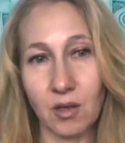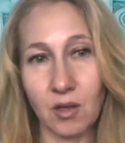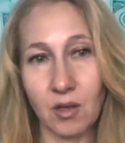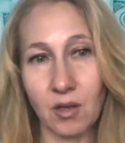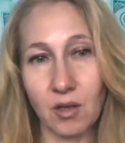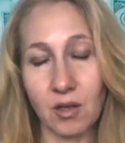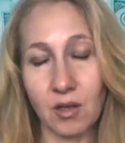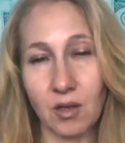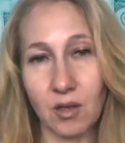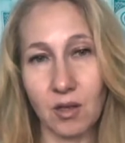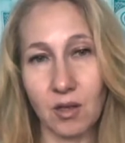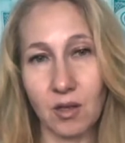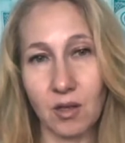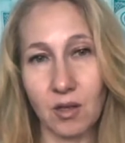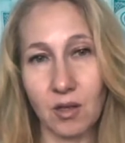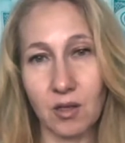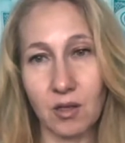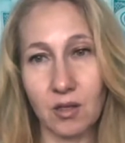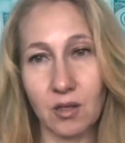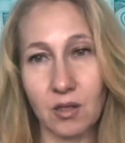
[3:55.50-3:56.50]

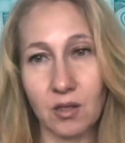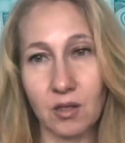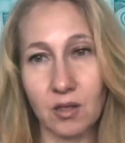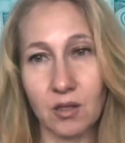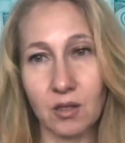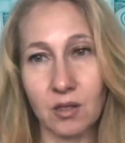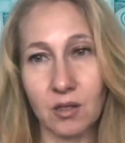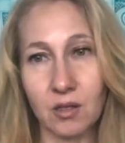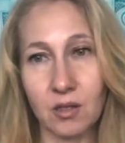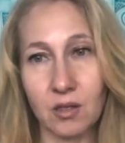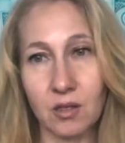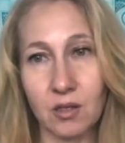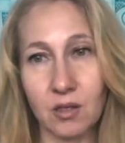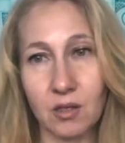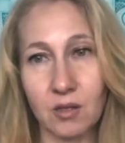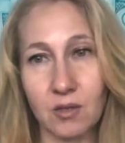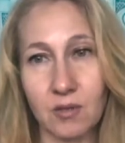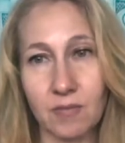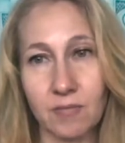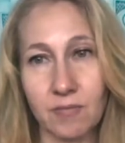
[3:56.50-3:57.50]

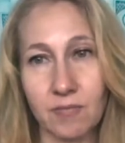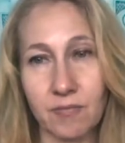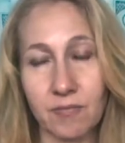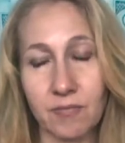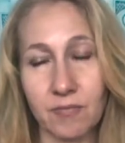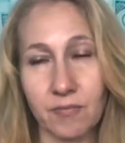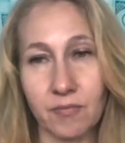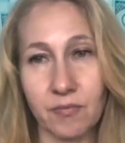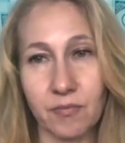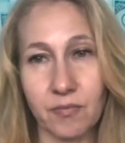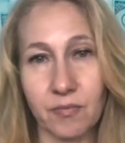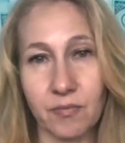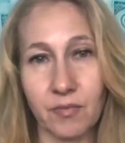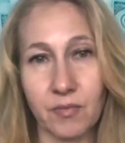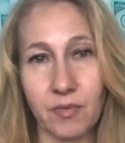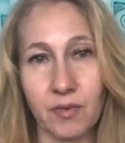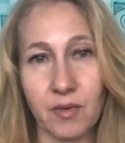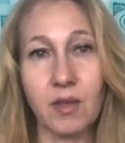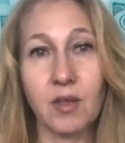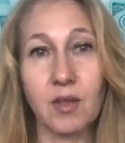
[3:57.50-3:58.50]

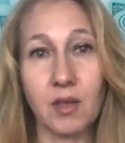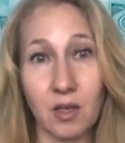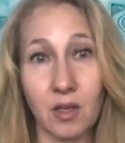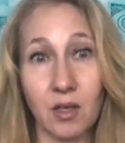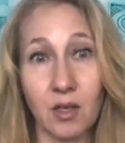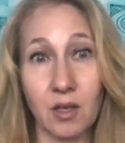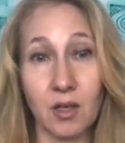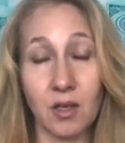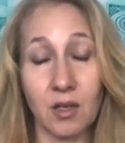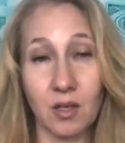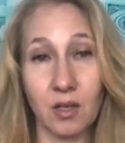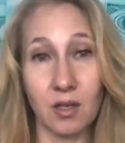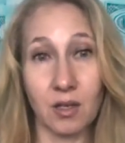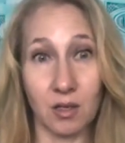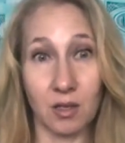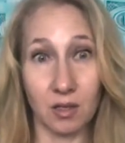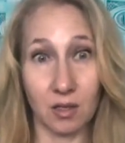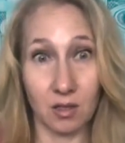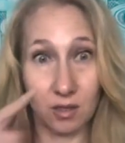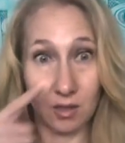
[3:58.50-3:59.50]

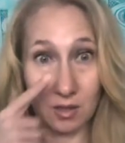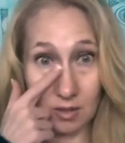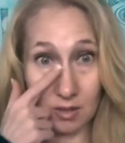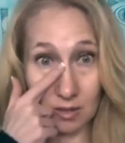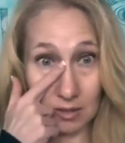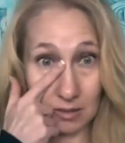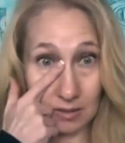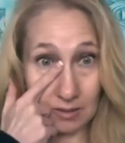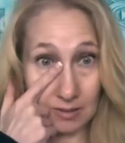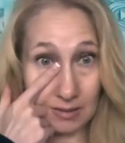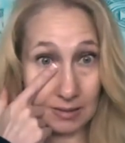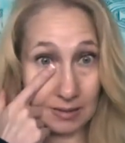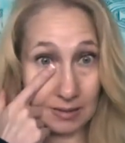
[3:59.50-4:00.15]
This person isn't speaking.